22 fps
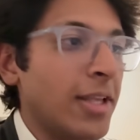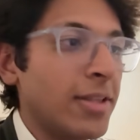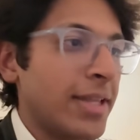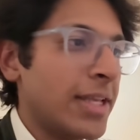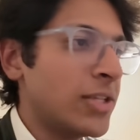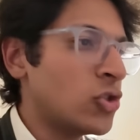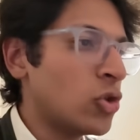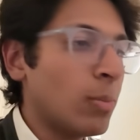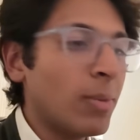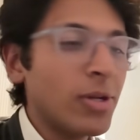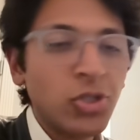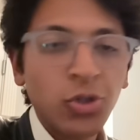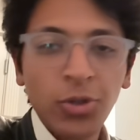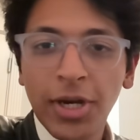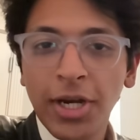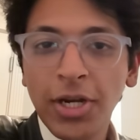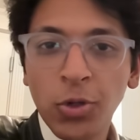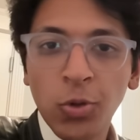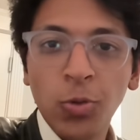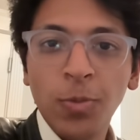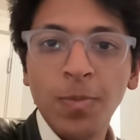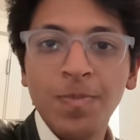There's so much you
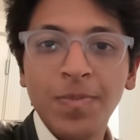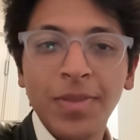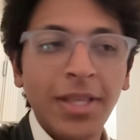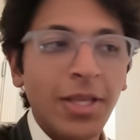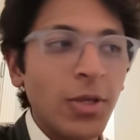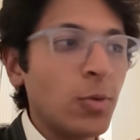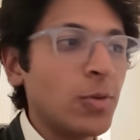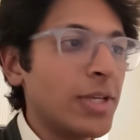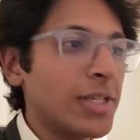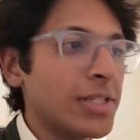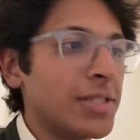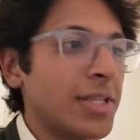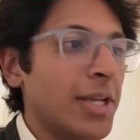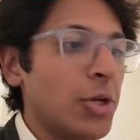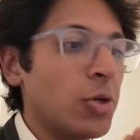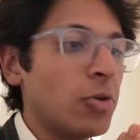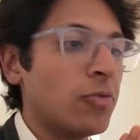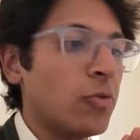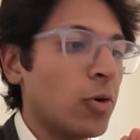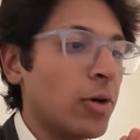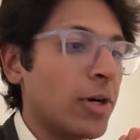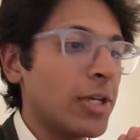can do. You just need
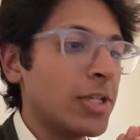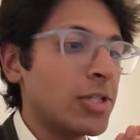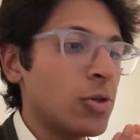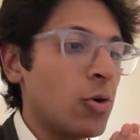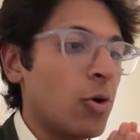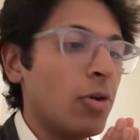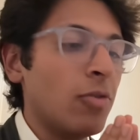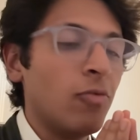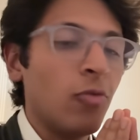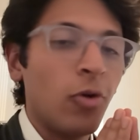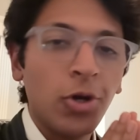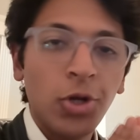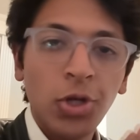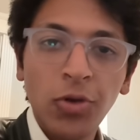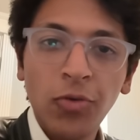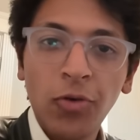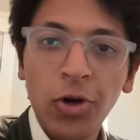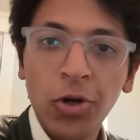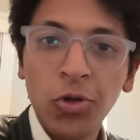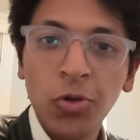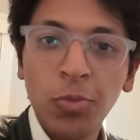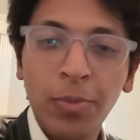to focus on what you
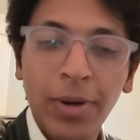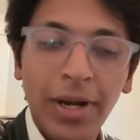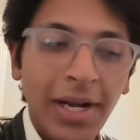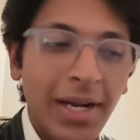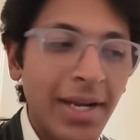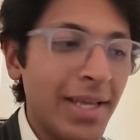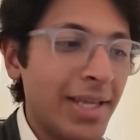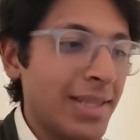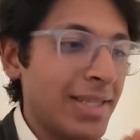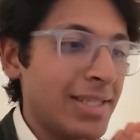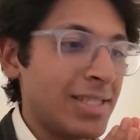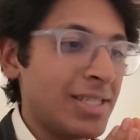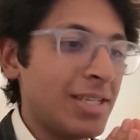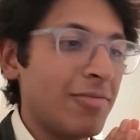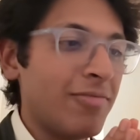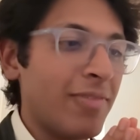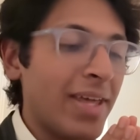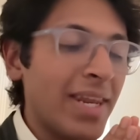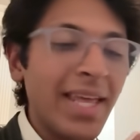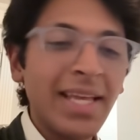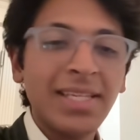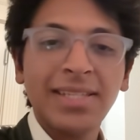want to build. This is a
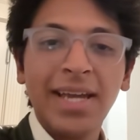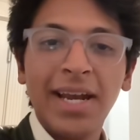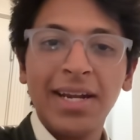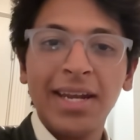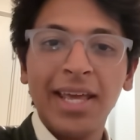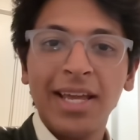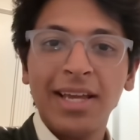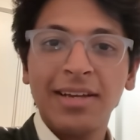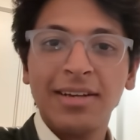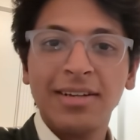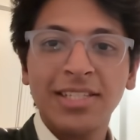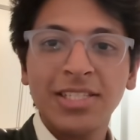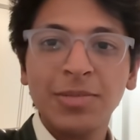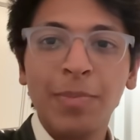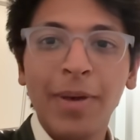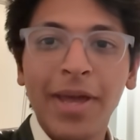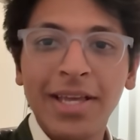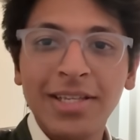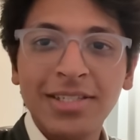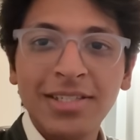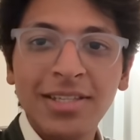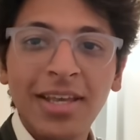very exciting
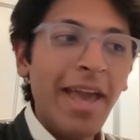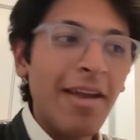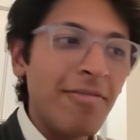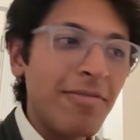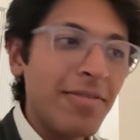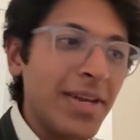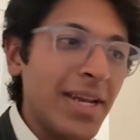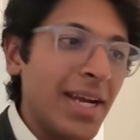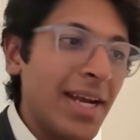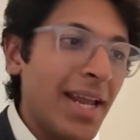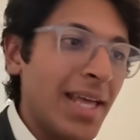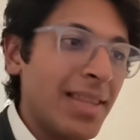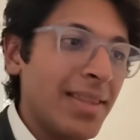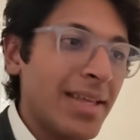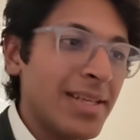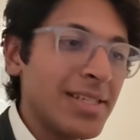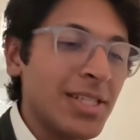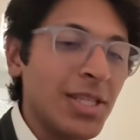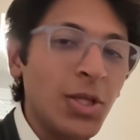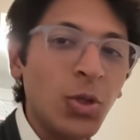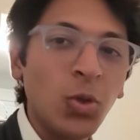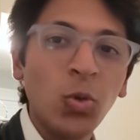space. Every day
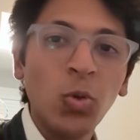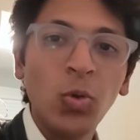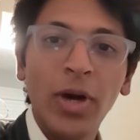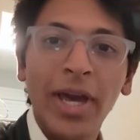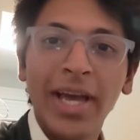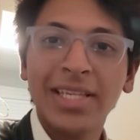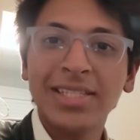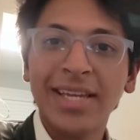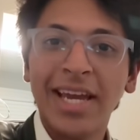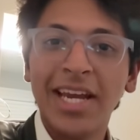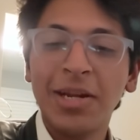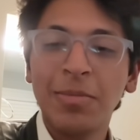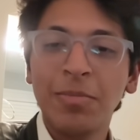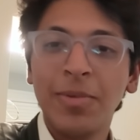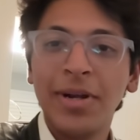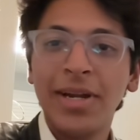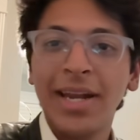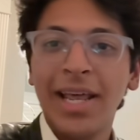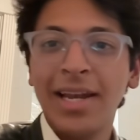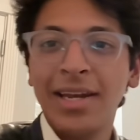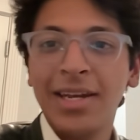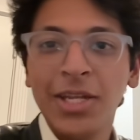there's new
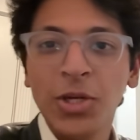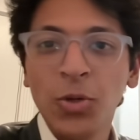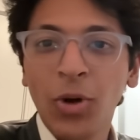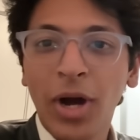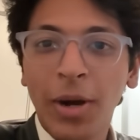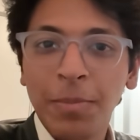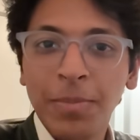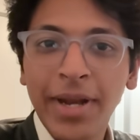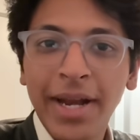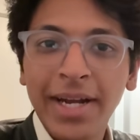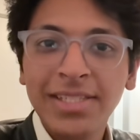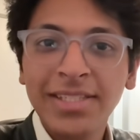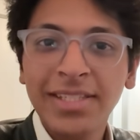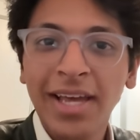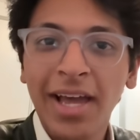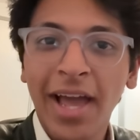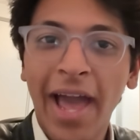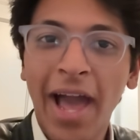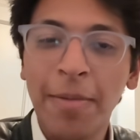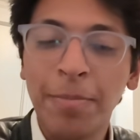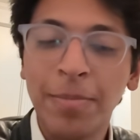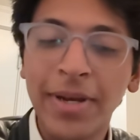excitement and new updates
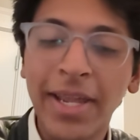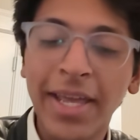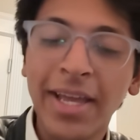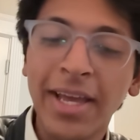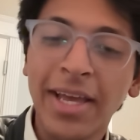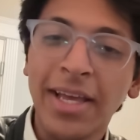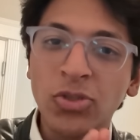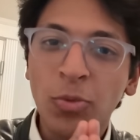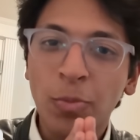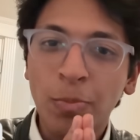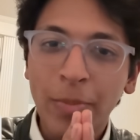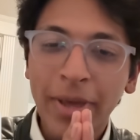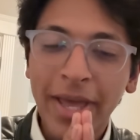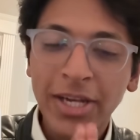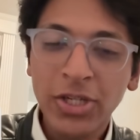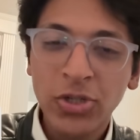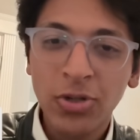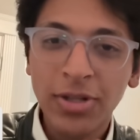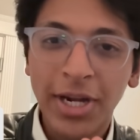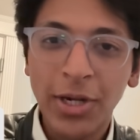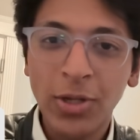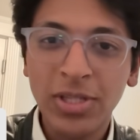happening. So make
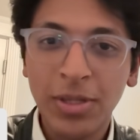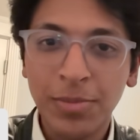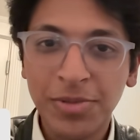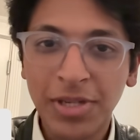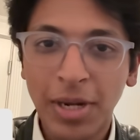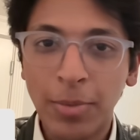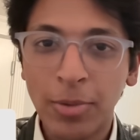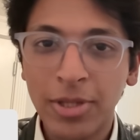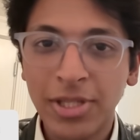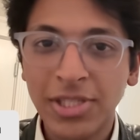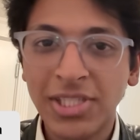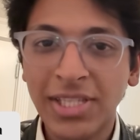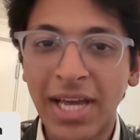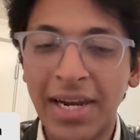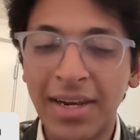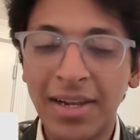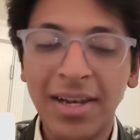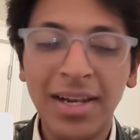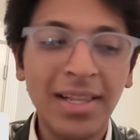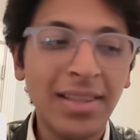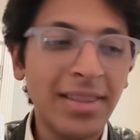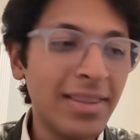sure that you subscribe to this
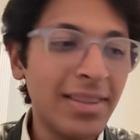channel.